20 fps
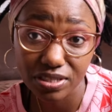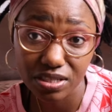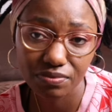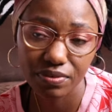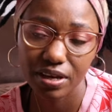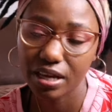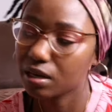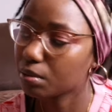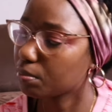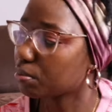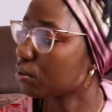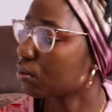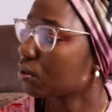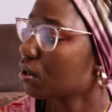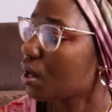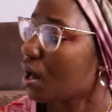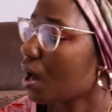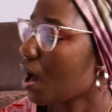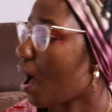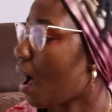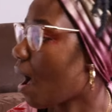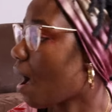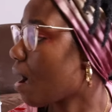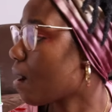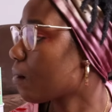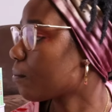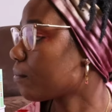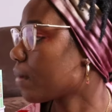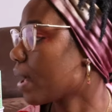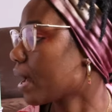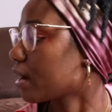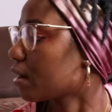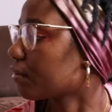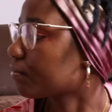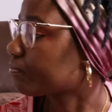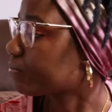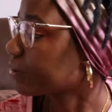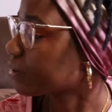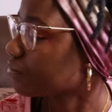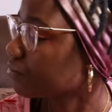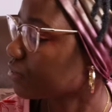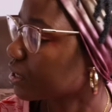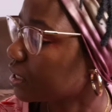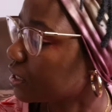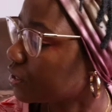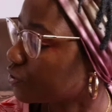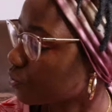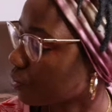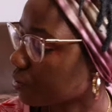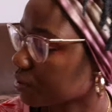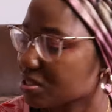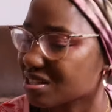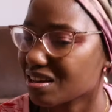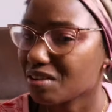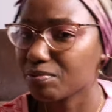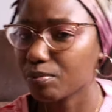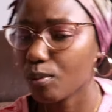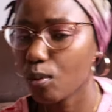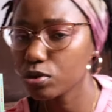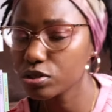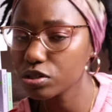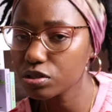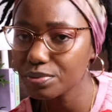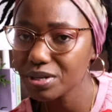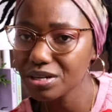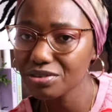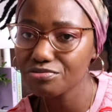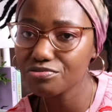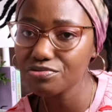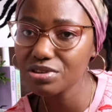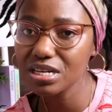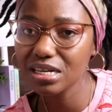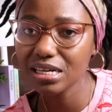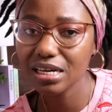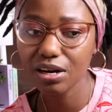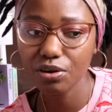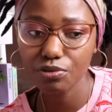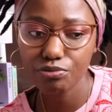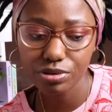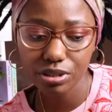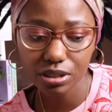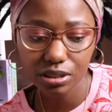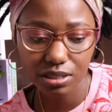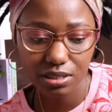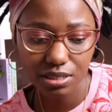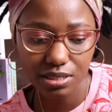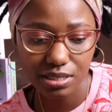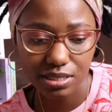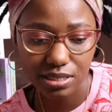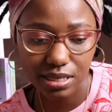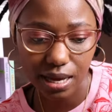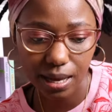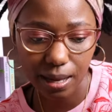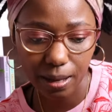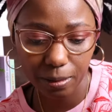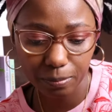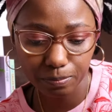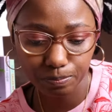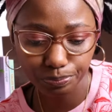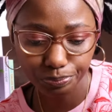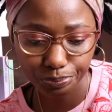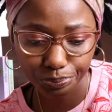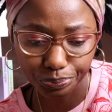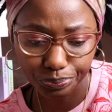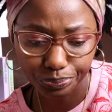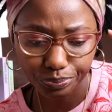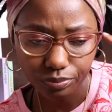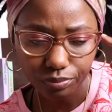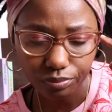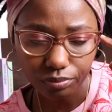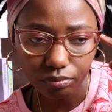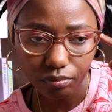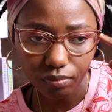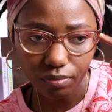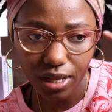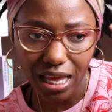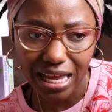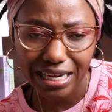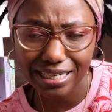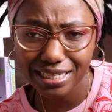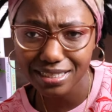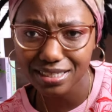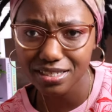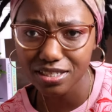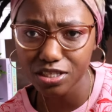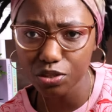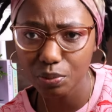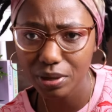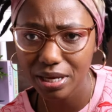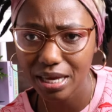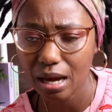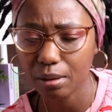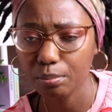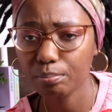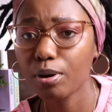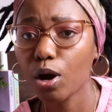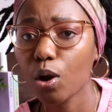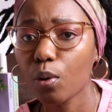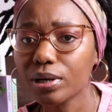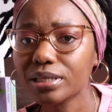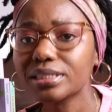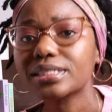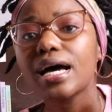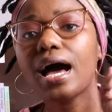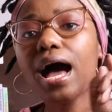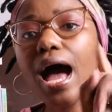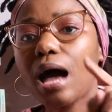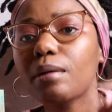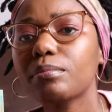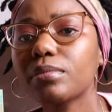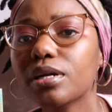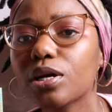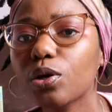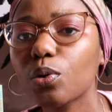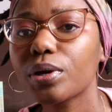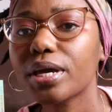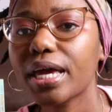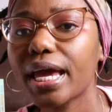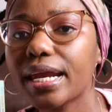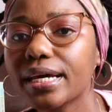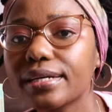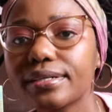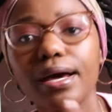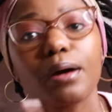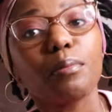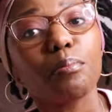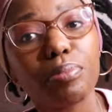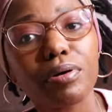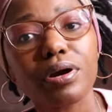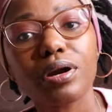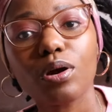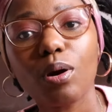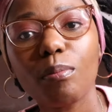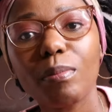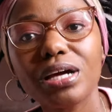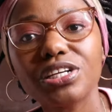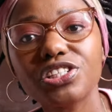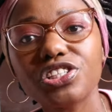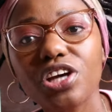it's available. And I've been really enjoying this. I've also been reading Rilke's Letters to a Young Poet. I'm gonna go get it and put it on my